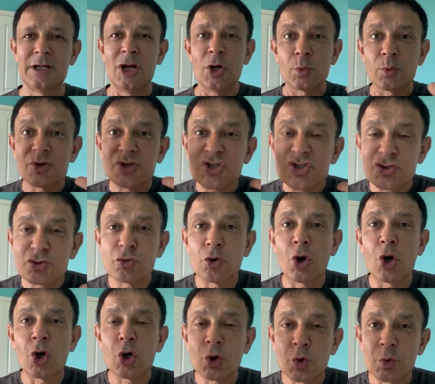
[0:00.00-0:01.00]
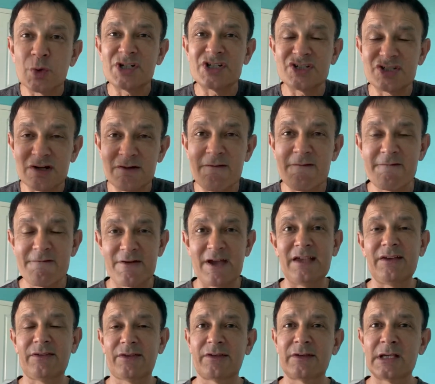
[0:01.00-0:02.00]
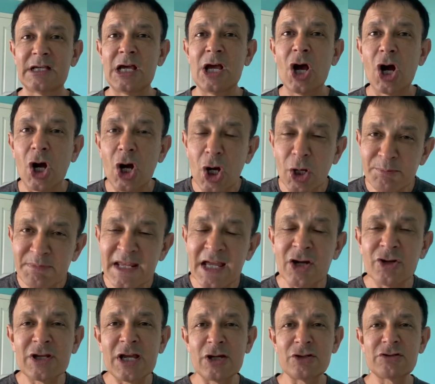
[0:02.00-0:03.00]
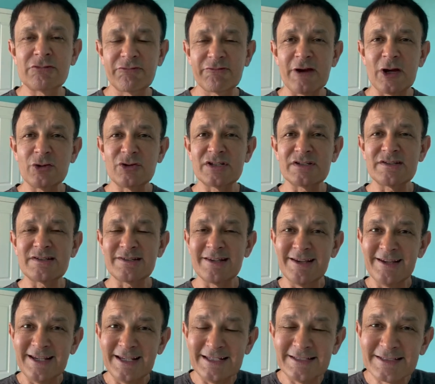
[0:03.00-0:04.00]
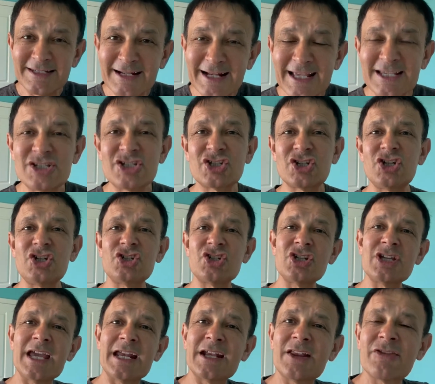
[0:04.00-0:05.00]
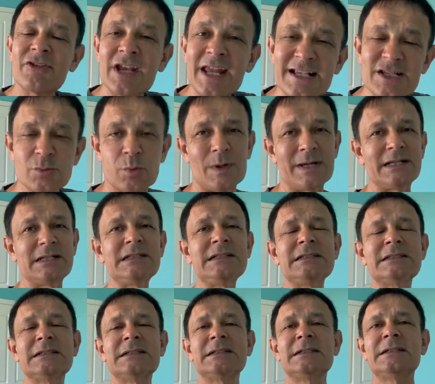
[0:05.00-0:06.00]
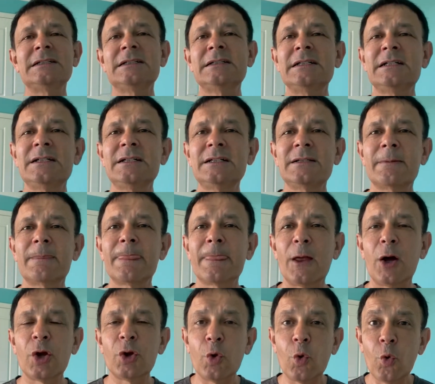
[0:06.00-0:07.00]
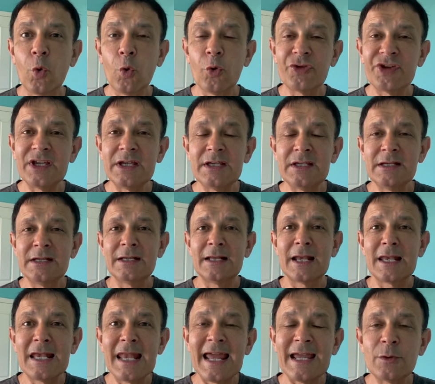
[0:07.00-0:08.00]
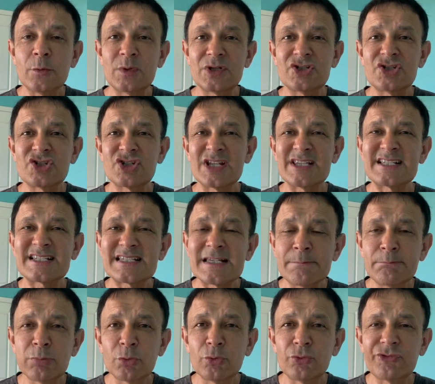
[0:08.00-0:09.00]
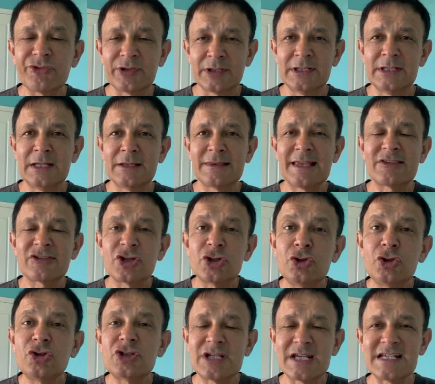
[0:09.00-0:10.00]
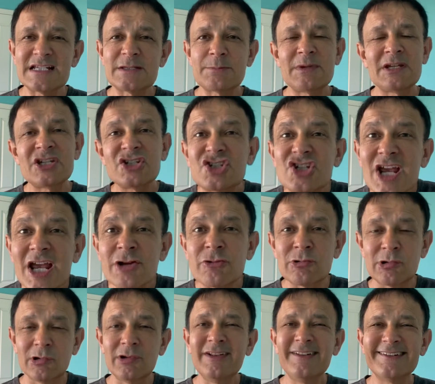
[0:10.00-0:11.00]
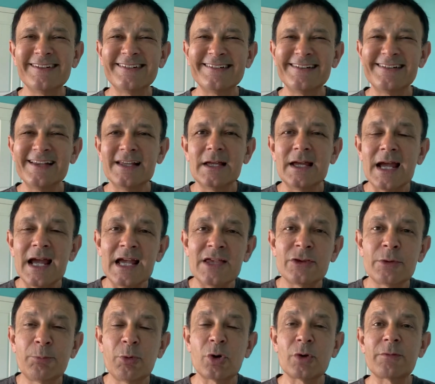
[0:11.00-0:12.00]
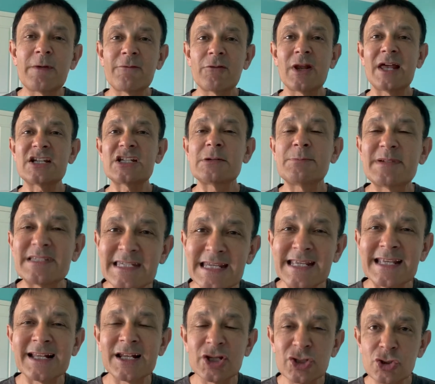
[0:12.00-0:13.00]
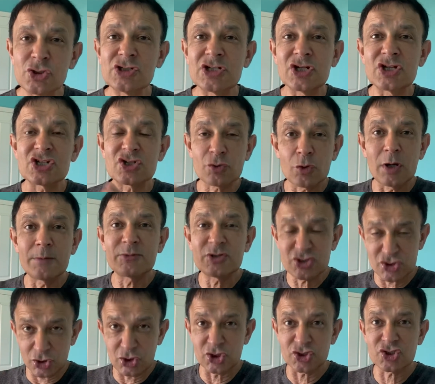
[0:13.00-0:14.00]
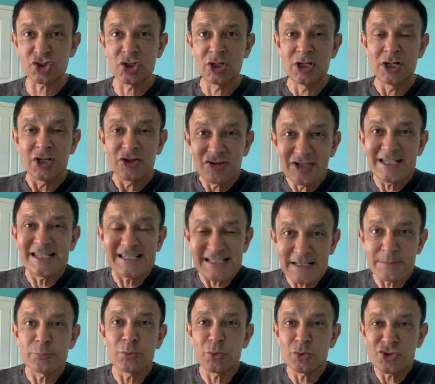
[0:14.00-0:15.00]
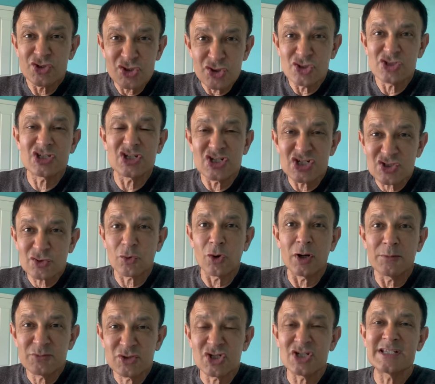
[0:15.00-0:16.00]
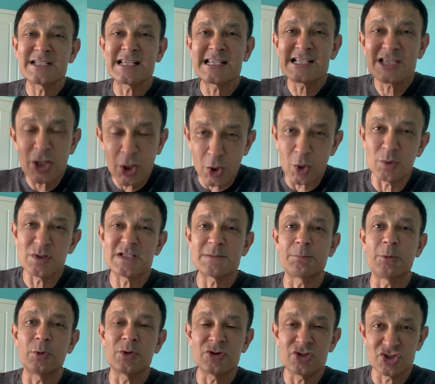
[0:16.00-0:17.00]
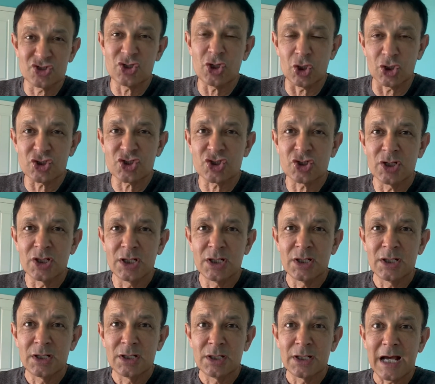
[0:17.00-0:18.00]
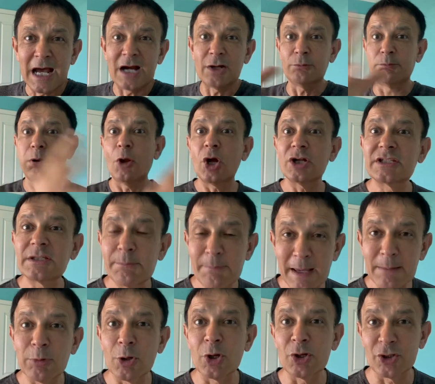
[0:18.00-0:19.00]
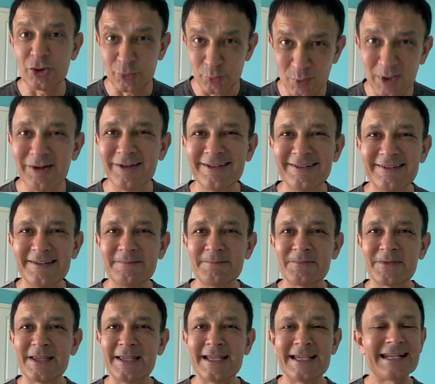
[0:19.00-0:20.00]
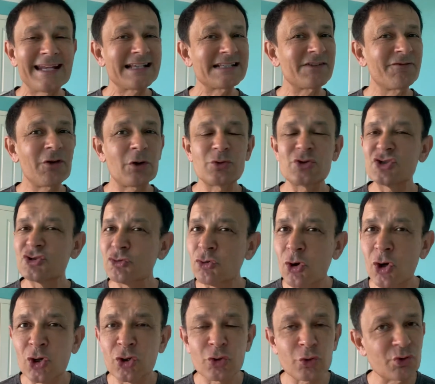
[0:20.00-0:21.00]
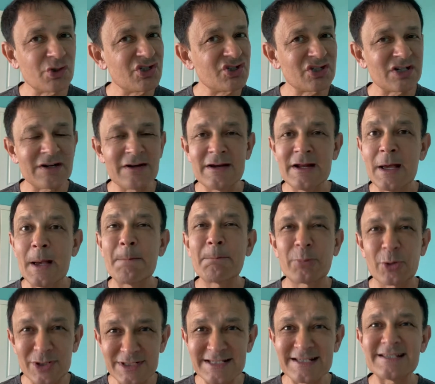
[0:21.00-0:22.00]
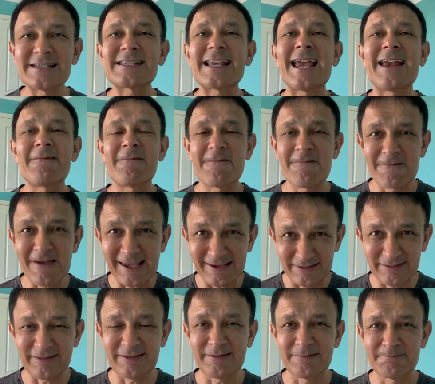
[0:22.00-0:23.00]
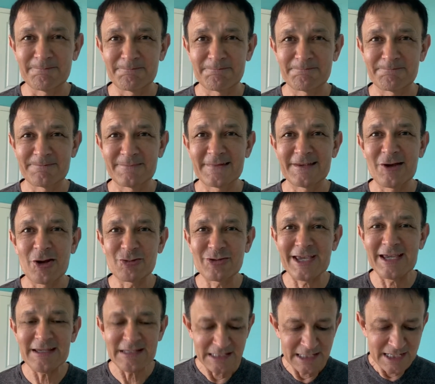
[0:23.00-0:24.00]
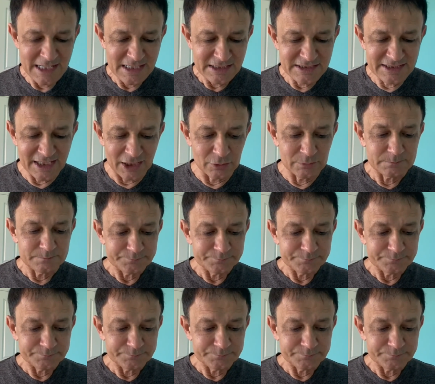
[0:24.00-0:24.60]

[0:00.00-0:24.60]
with a strong Christian face. I'm now going to focus in today's teaching and in the next one on all the language and symbols that the Testament in general and the book of Revelation in particular used to describe the church. These symbols used to describe Jesus, the Holy Spirit, and the church are applied to Babylon as well. It has a very strong Christian presence and face. Okay? So,